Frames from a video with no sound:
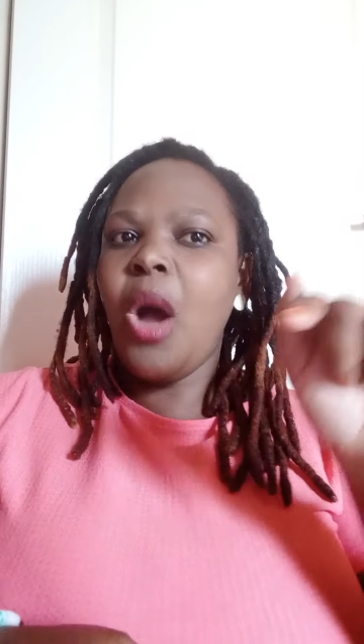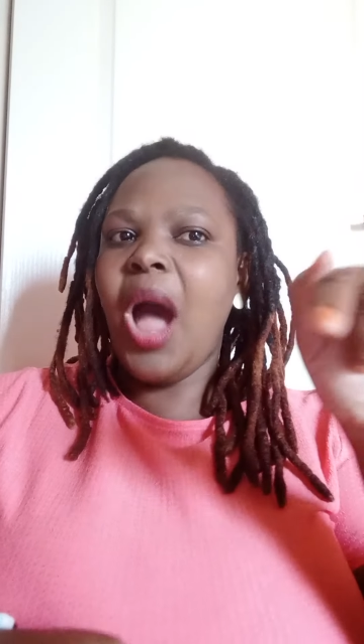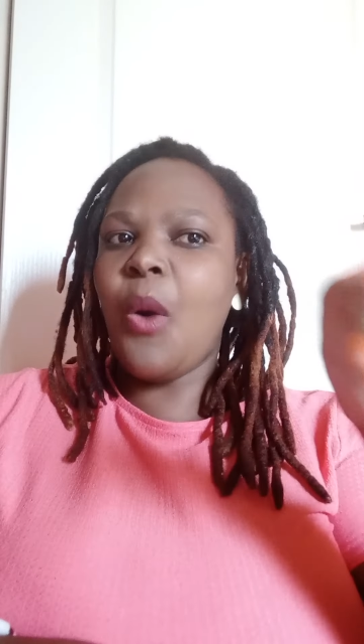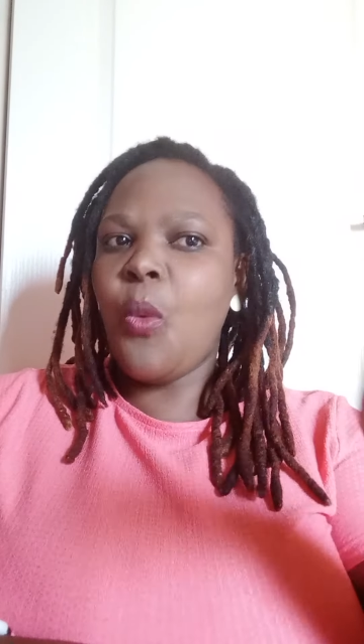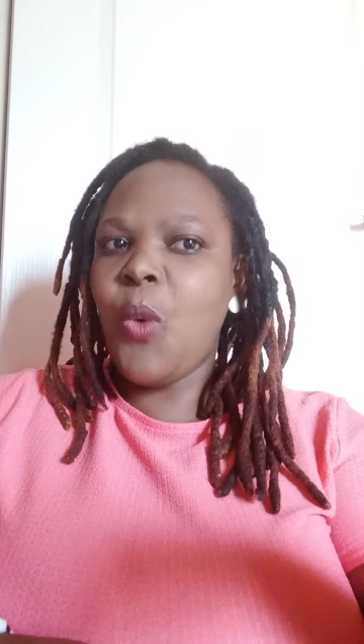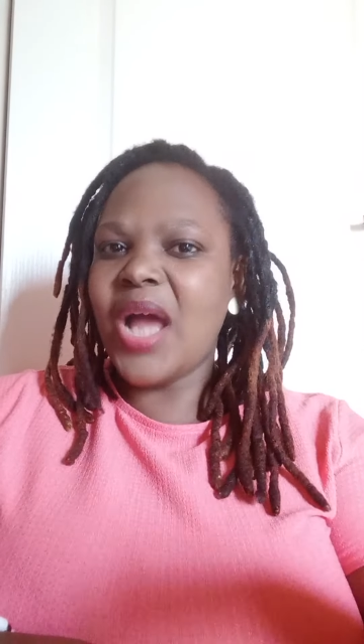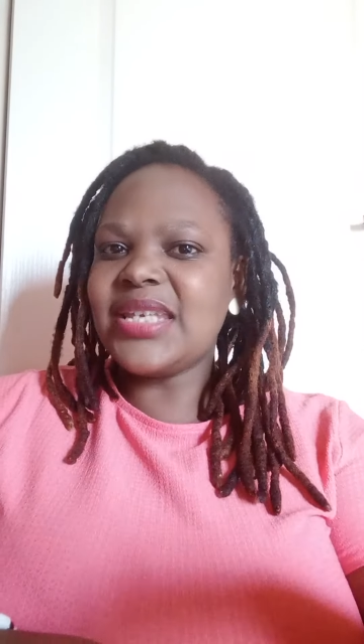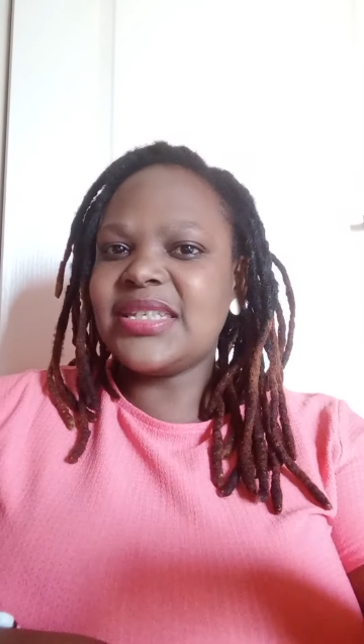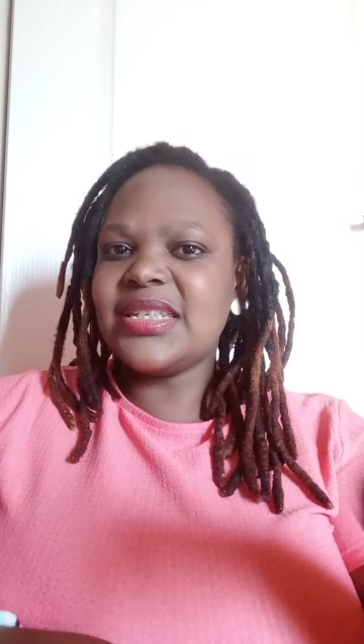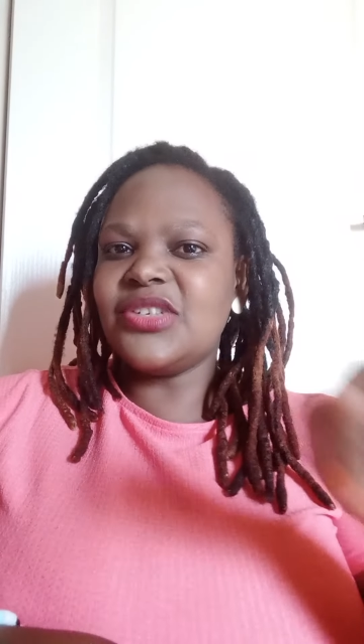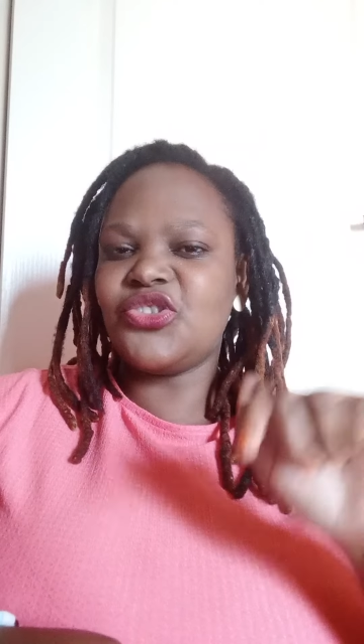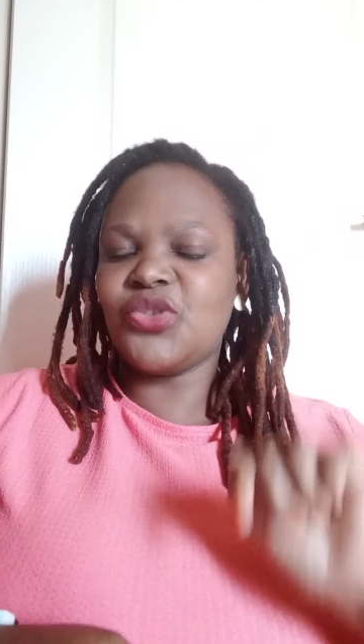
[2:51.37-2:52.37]
What
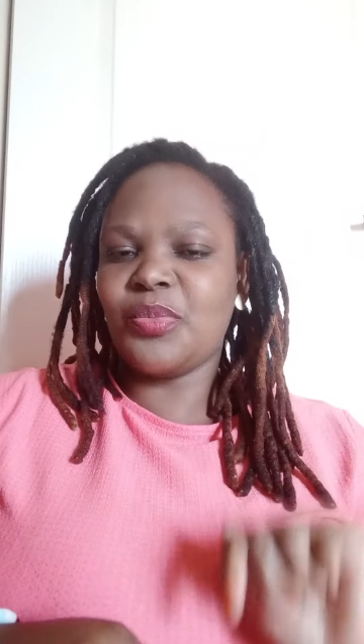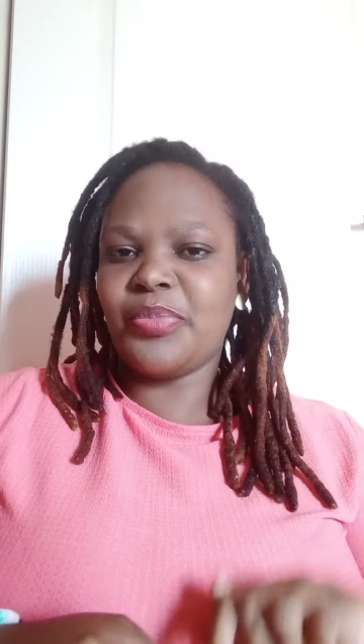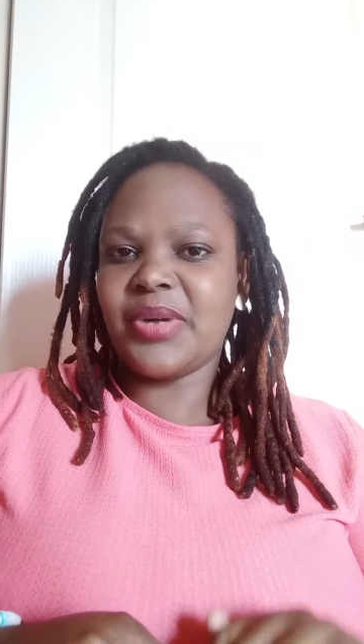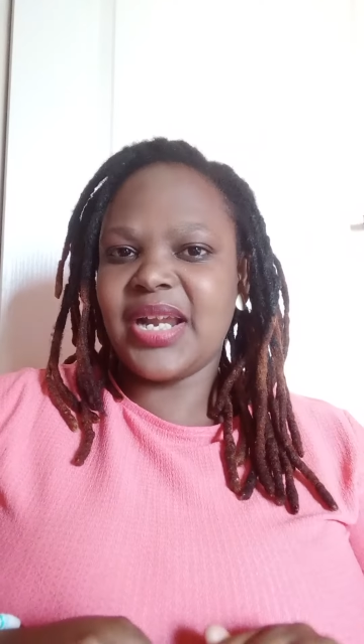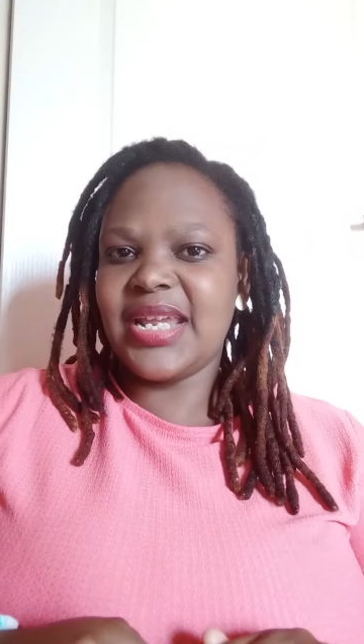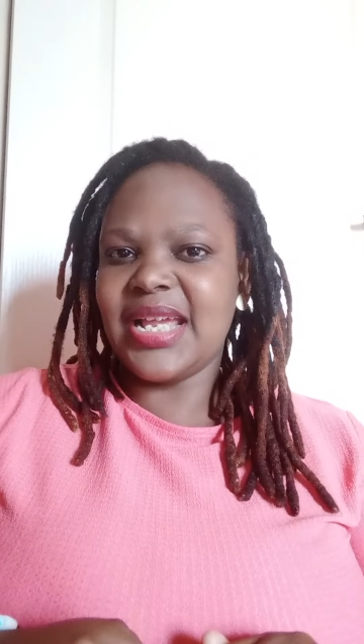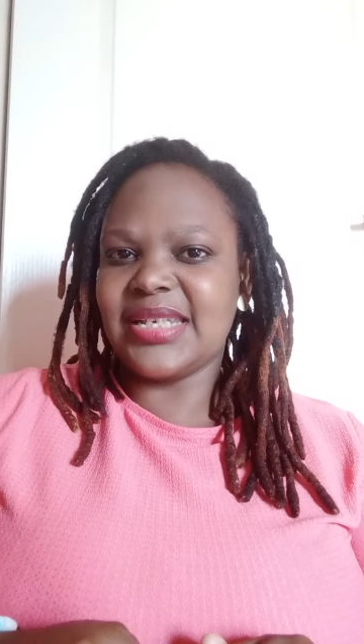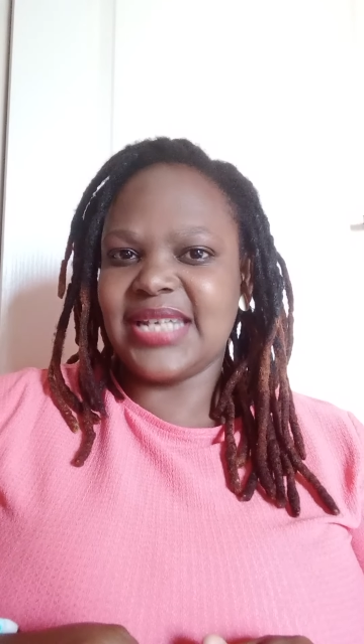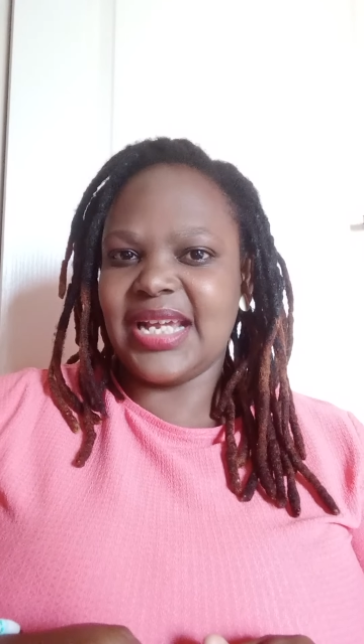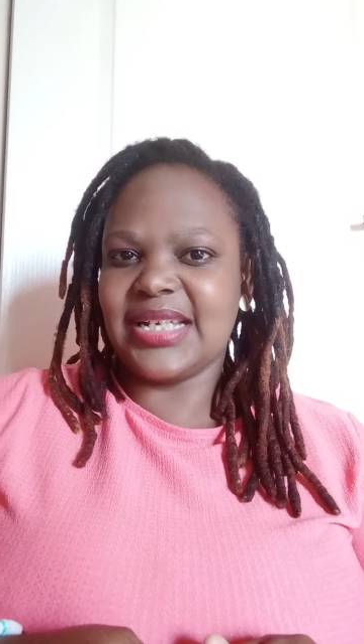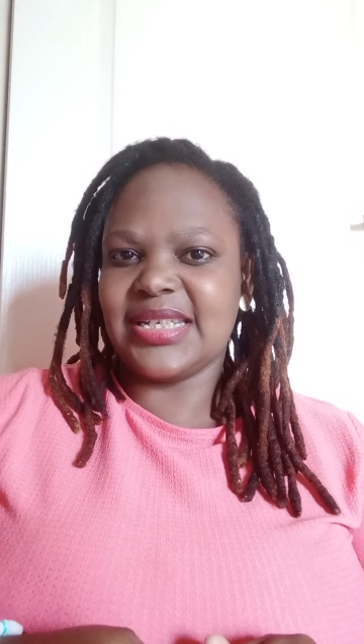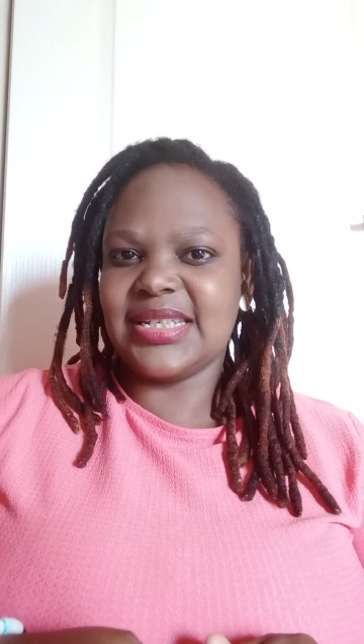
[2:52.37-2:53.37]
is your prayer
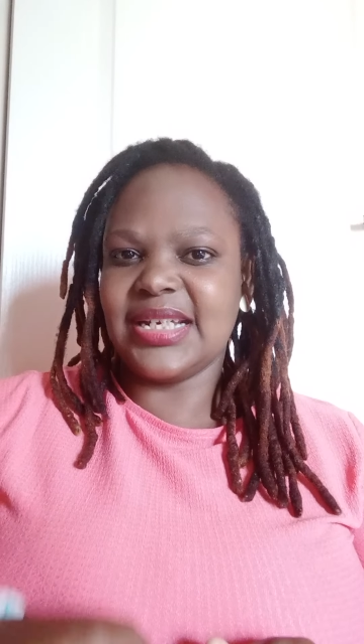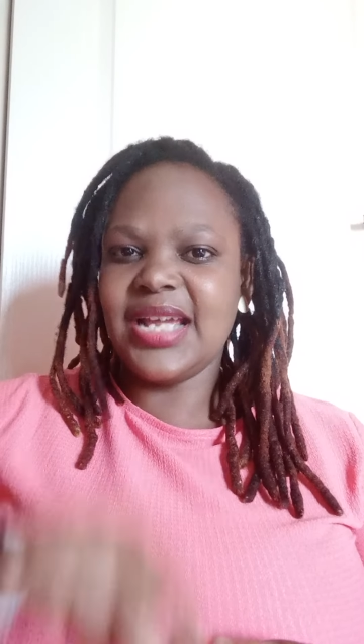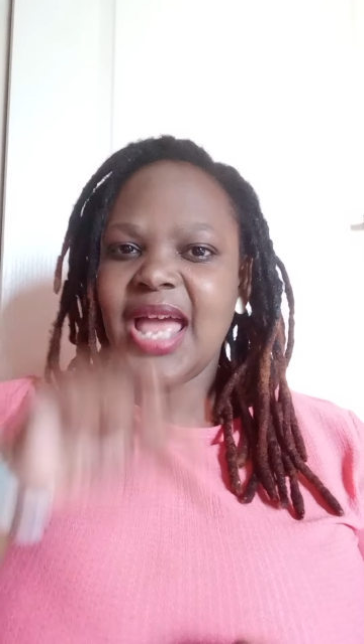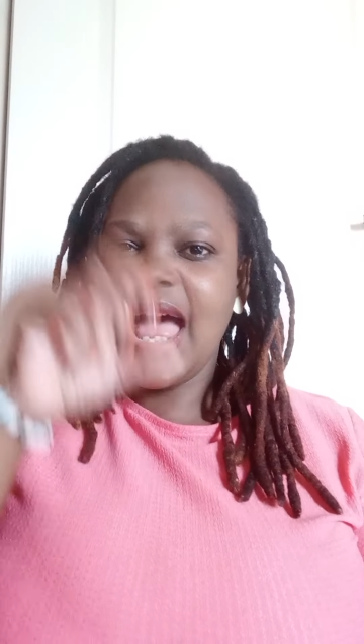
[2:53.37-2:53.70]
tactic?